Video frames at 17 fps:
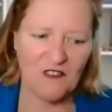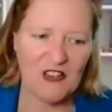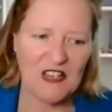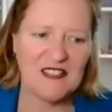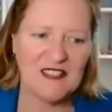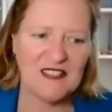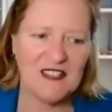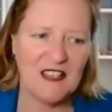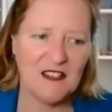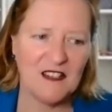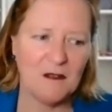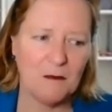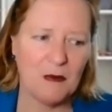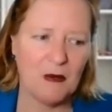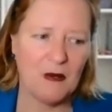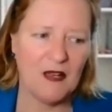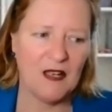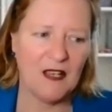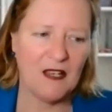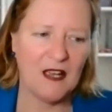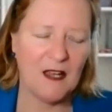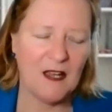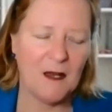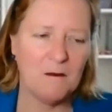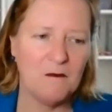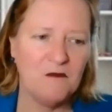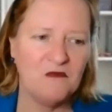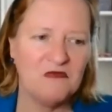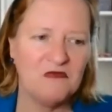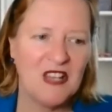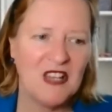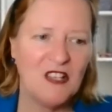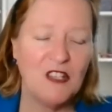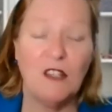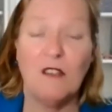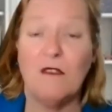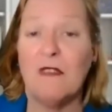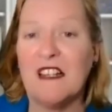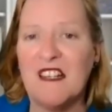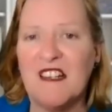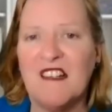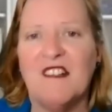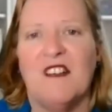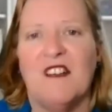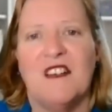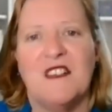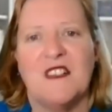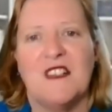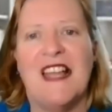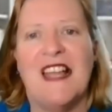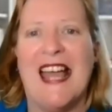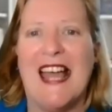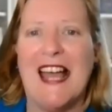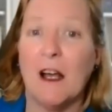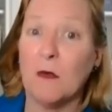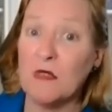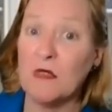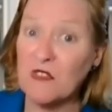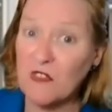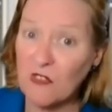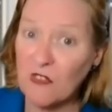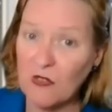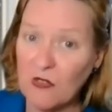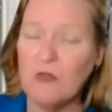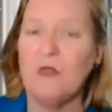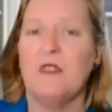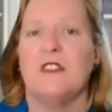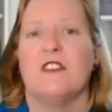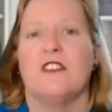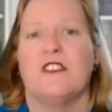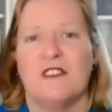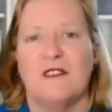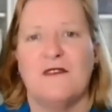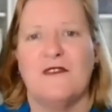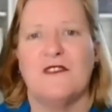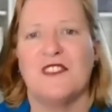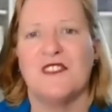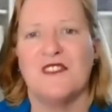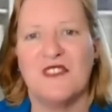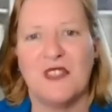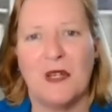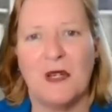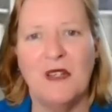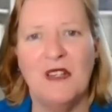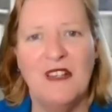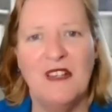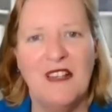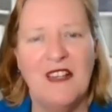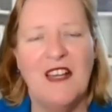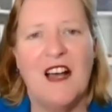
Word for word: fascinated by um, you recognizing how it was you that shifted. So